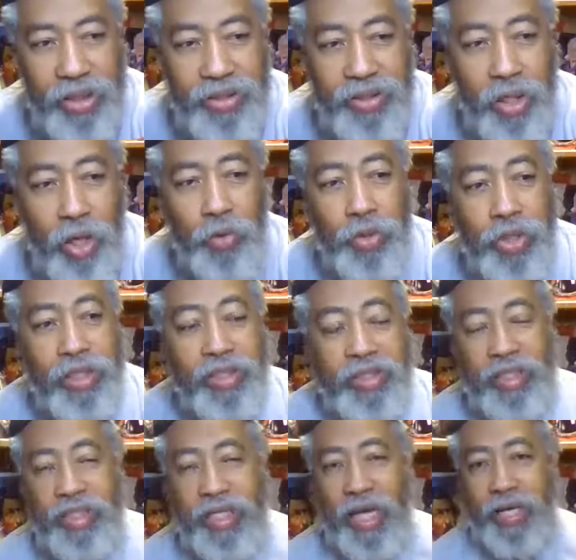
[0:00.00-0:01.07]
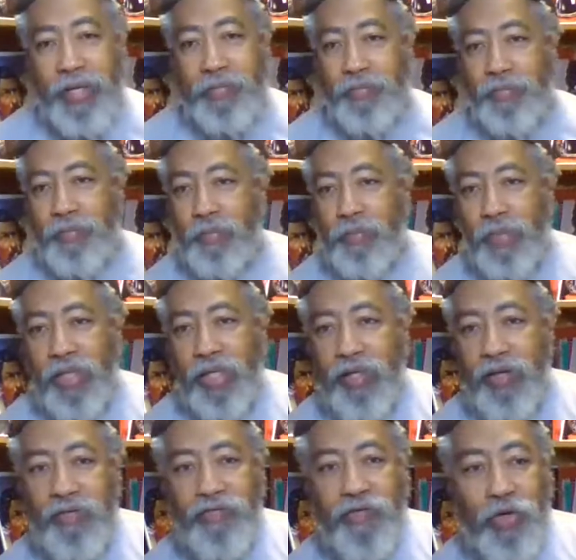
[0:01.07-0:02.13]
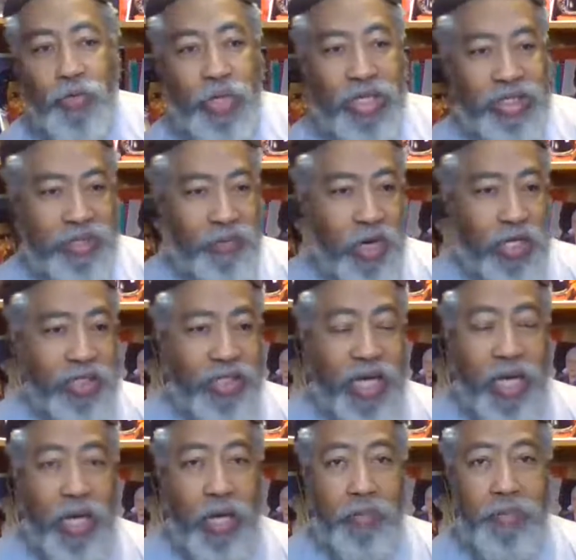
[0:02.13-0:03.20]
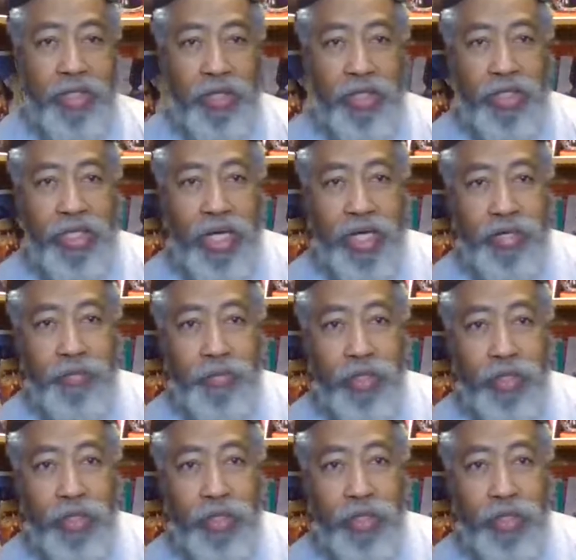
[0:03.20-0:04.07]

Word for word: So today, for the rest of our time here today,